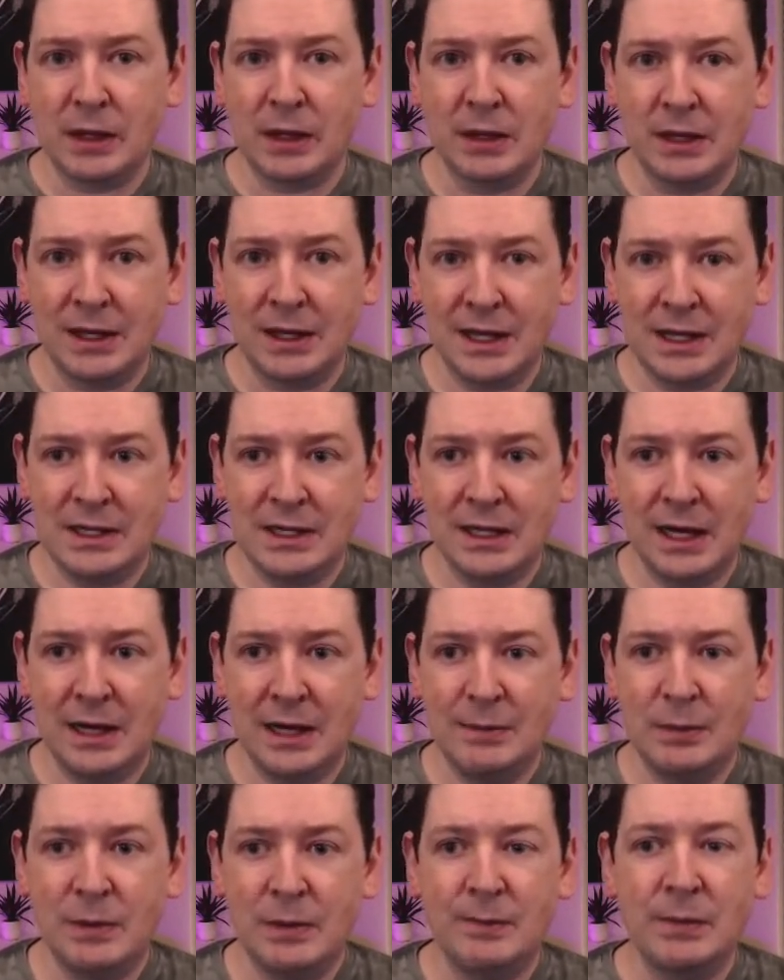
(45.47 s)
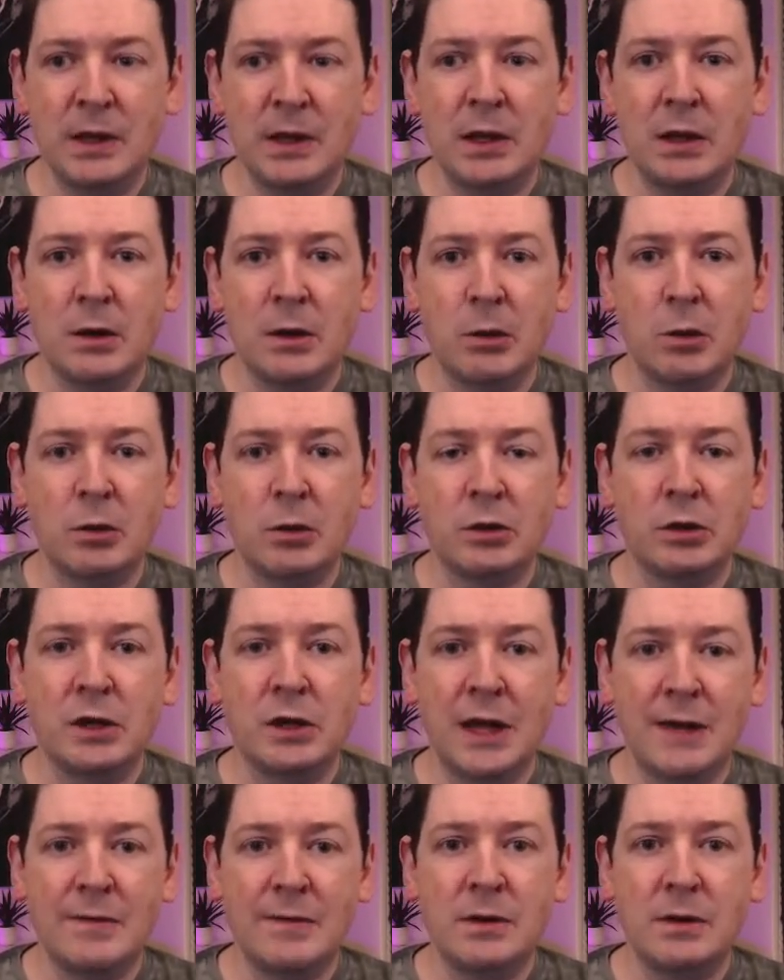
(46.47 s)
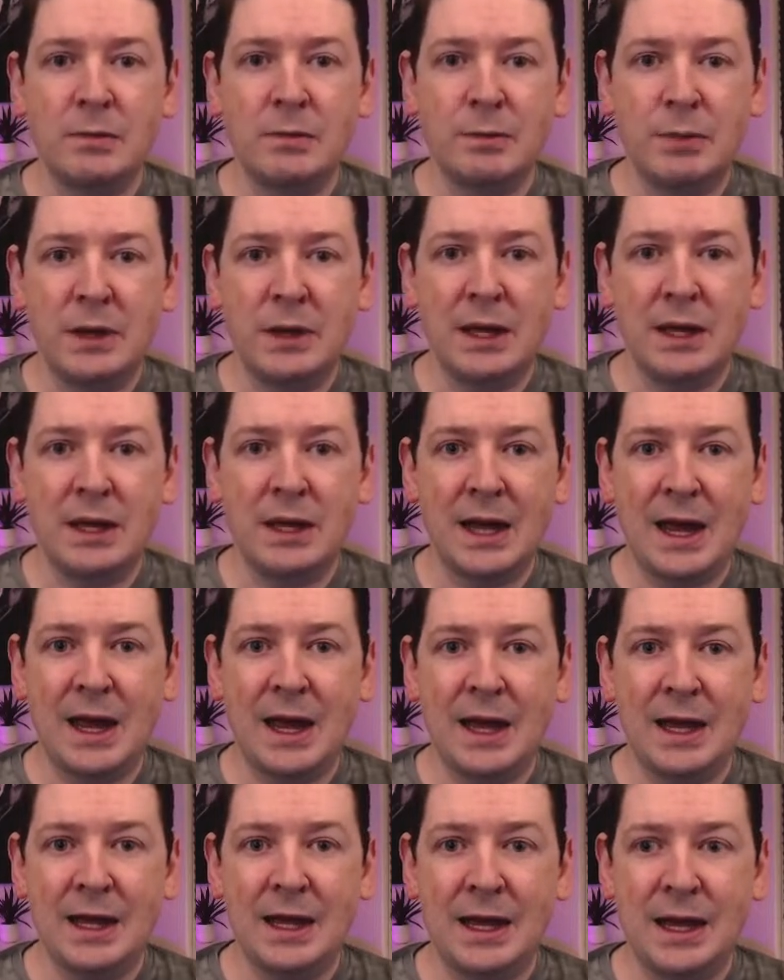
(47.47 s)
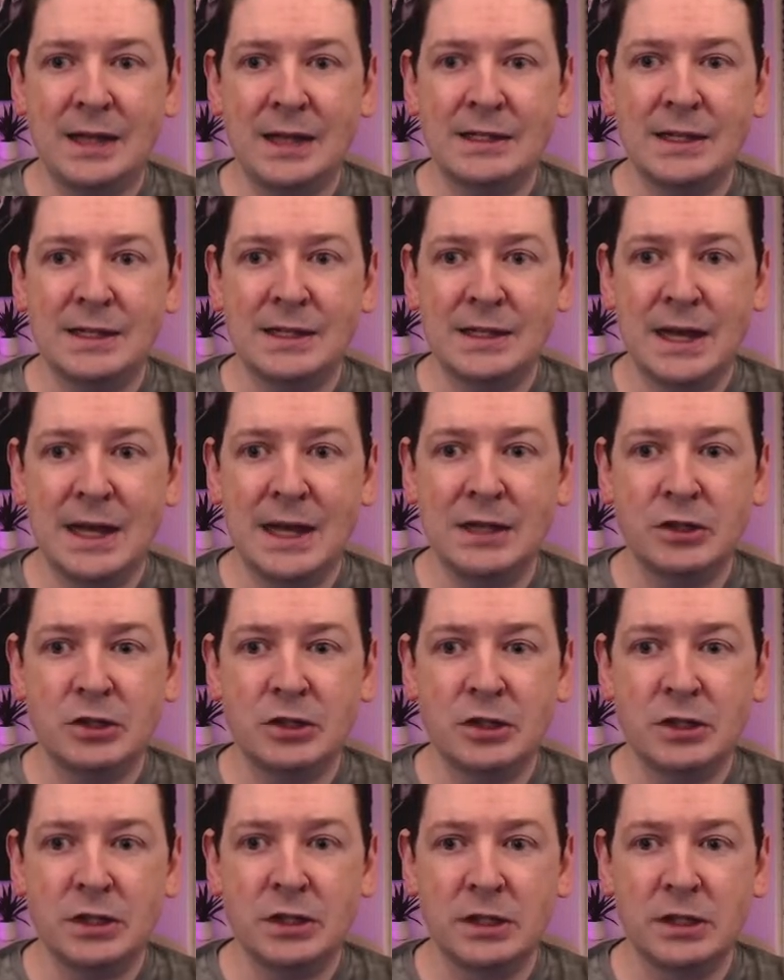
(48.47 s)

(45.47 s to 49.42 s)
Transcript: GitHub, or it could even be a SSH